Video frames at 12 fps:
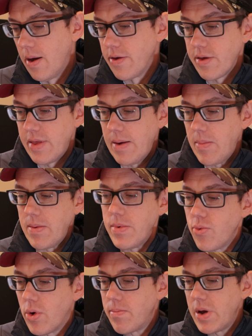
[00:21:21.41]
So that might be
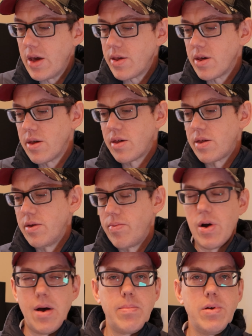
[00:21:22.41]
one basis. The
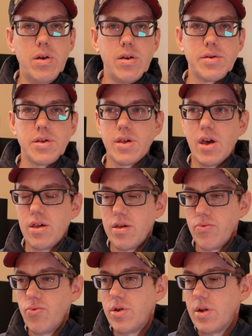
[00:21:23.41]
probability of success
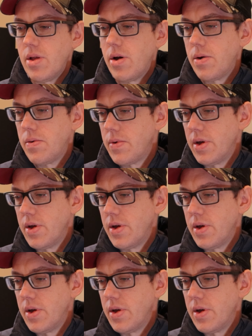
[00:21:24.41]
is really low,